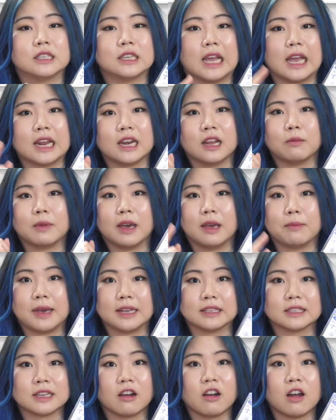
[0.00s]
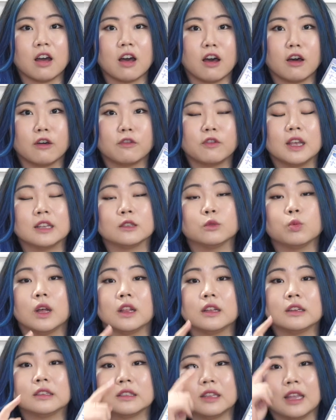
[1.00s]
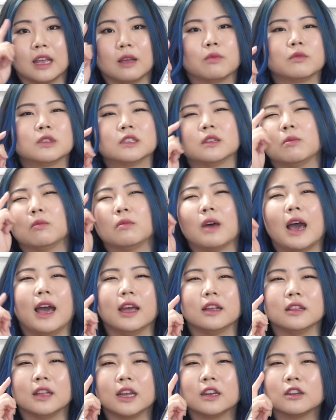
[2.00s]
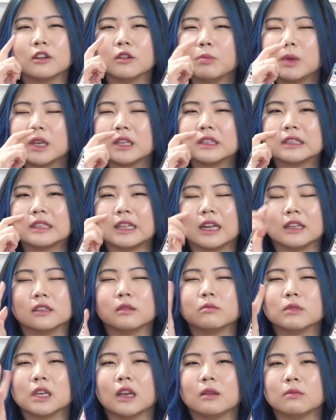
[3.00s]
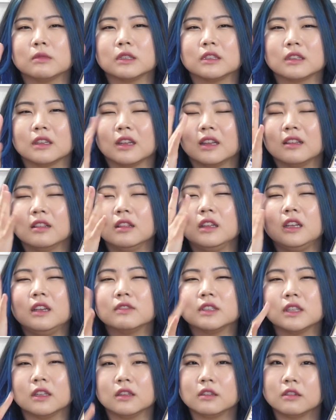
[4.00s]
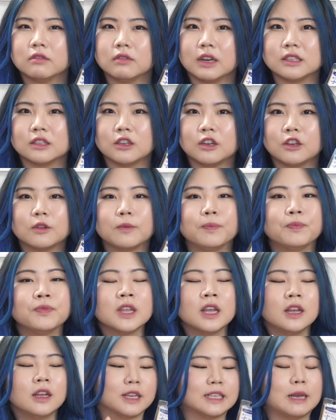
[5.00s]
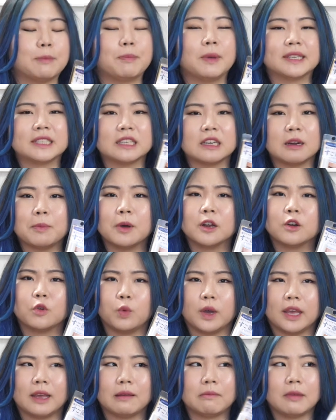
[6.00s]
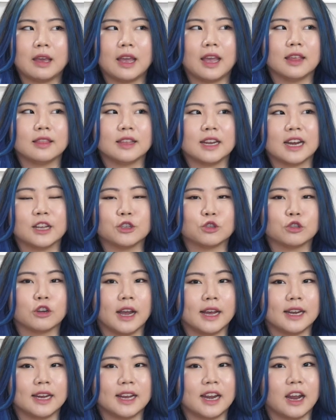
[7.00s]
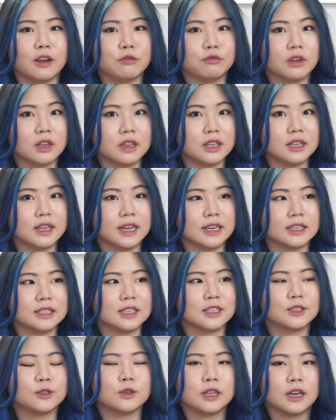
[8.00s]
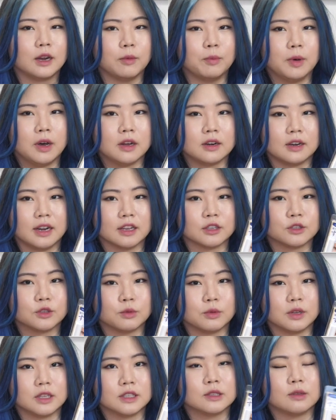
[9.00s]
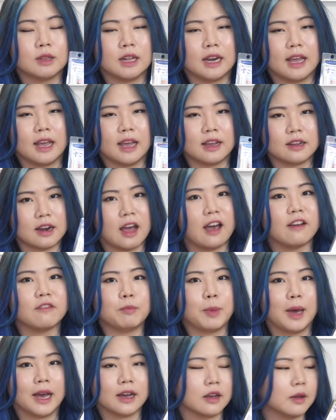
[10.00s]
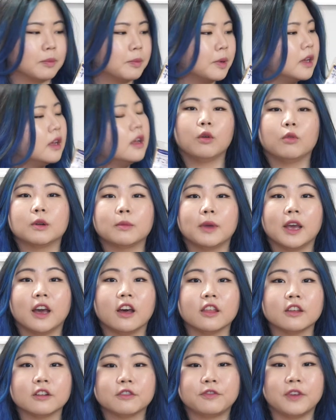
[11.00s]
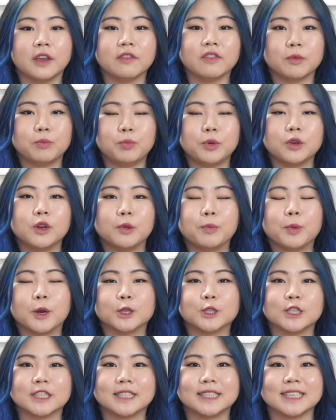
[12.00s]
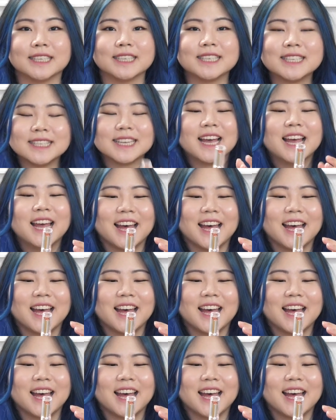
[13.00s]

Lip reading: getting my mascara off, as well as like some eyeliner bits that sometimes leaves a little residue. Because I picked it up on a whim and then I tried it, I really liked it, so then I bought an extra one so that I could have backup. One of my other favorite beauty purchases